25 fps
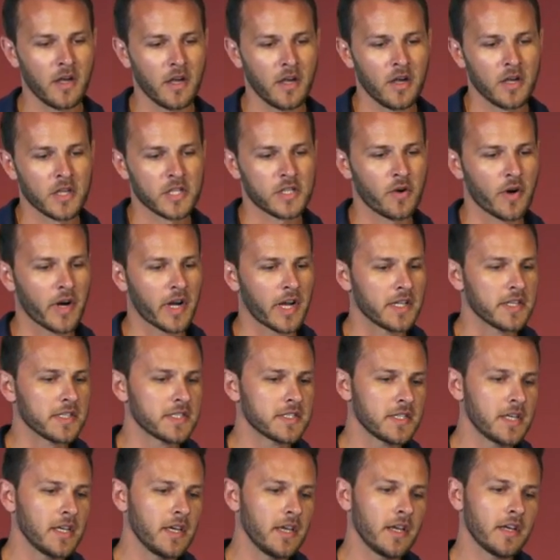So you can
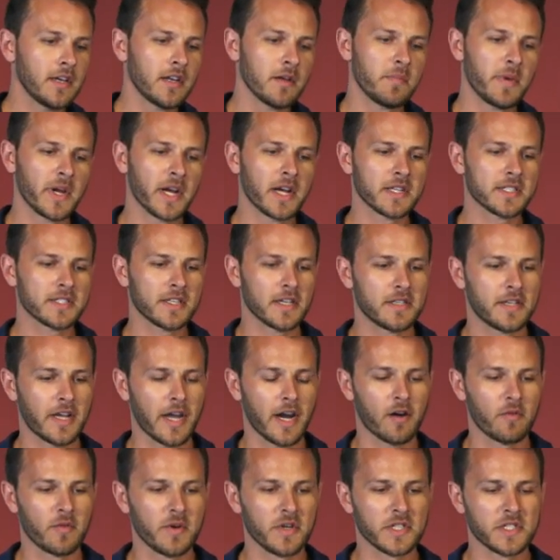see the biggest
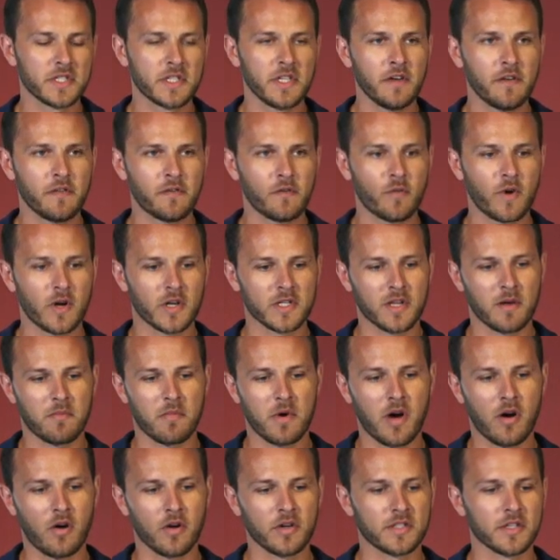attack we received was
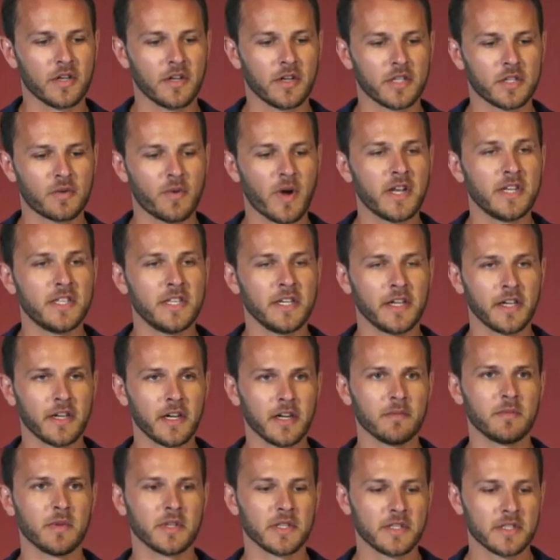about uh, 20
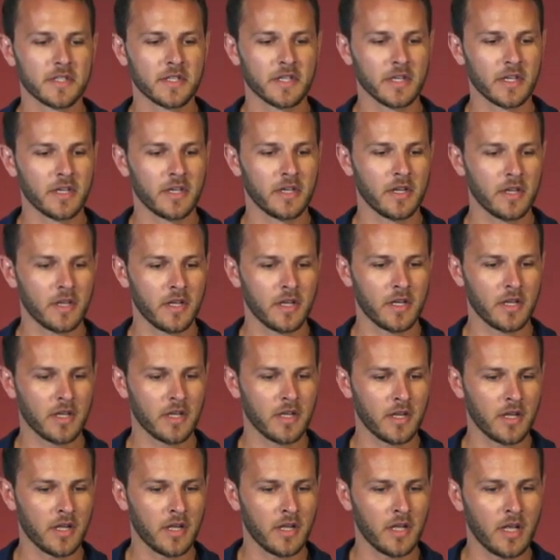gigabits.
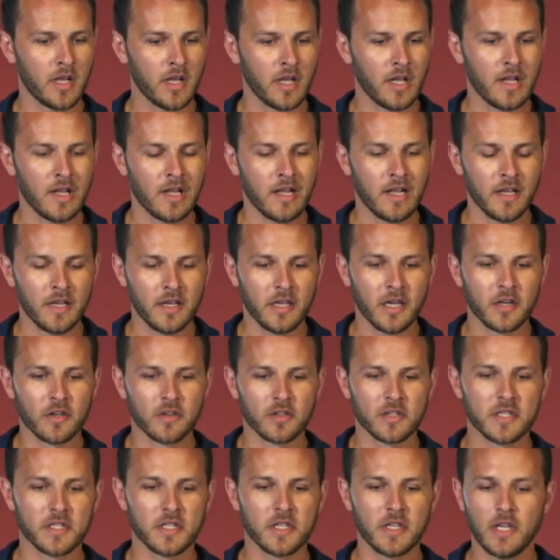Here you
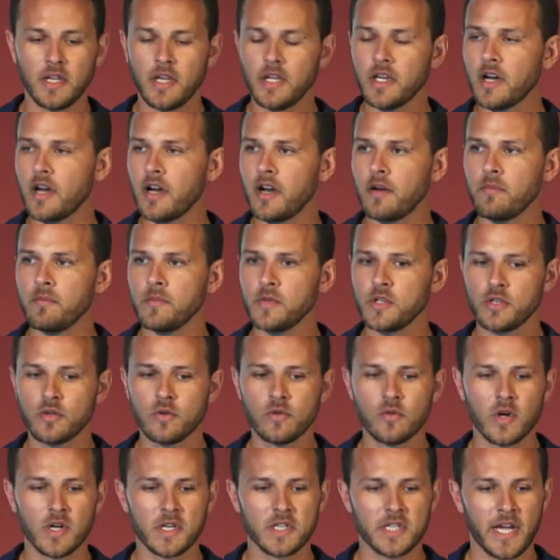see um,
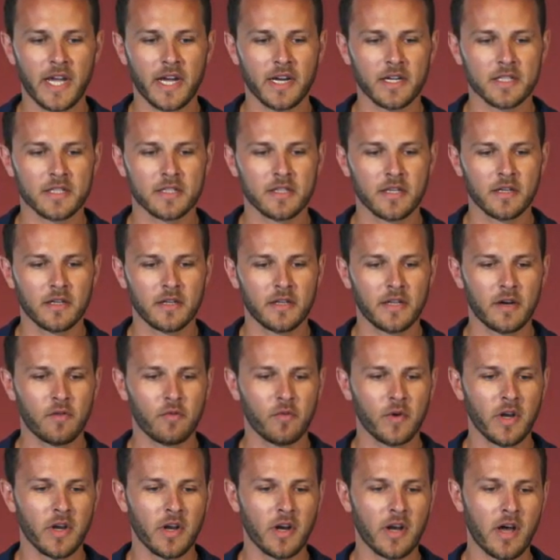two attacks that
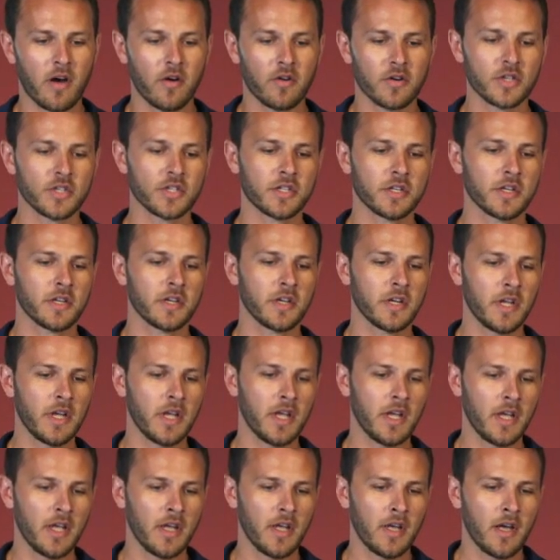we launched.
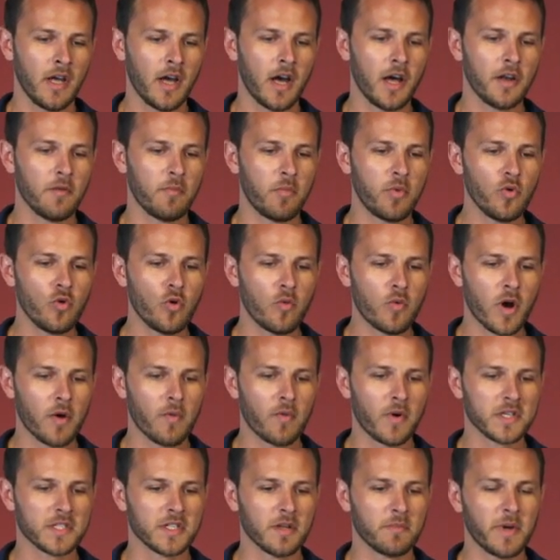Uh, the blue one
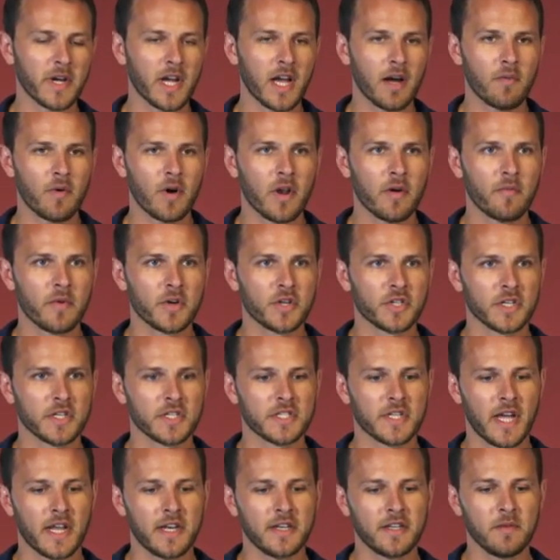was the bigger one, which is
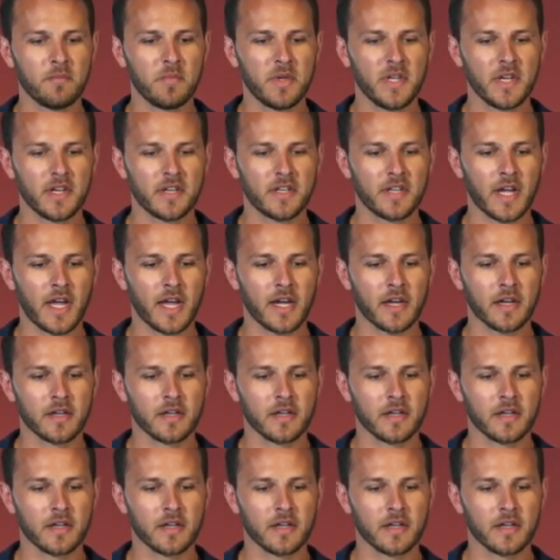NTP attack.